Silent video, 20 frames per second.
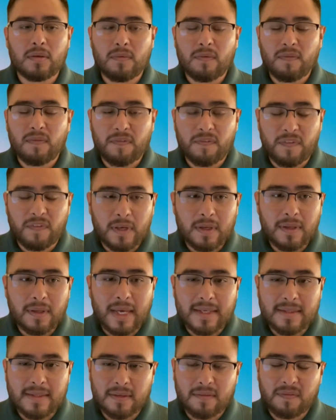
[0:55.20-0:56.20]
feel
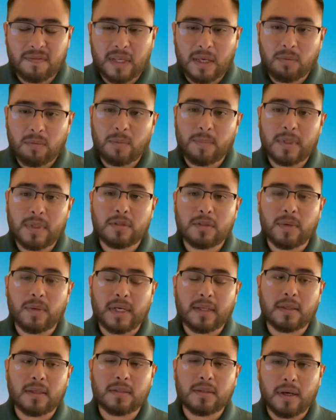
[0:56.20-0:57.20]
as if they will be
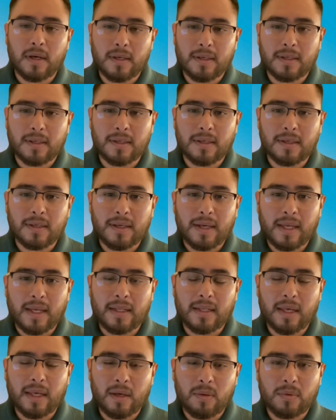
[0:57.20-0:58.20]
directly targeted, and
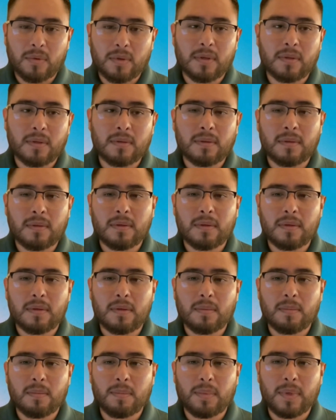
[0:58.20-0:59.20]
they will
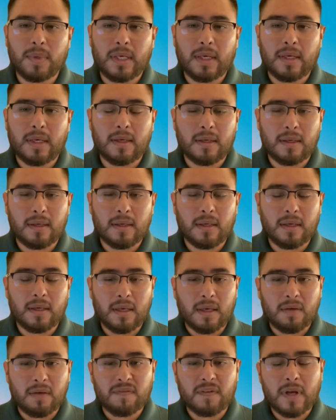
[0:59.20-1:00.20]
be,
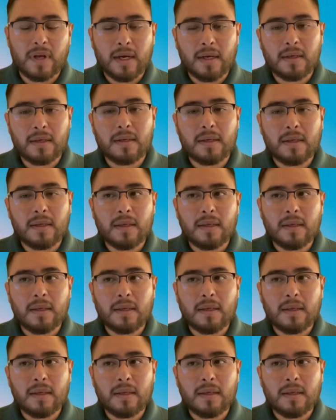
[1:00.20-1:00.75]
if not